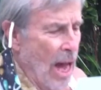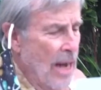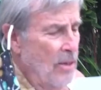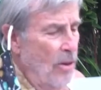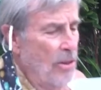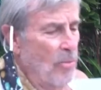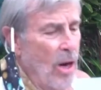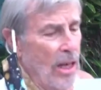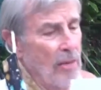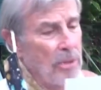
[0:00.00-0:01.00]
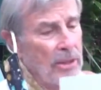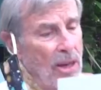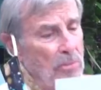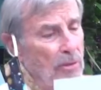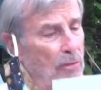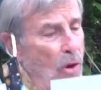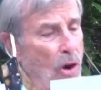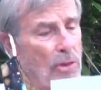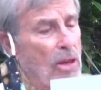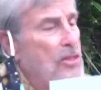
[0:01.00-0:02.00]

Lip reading: I know them well. I've been there before.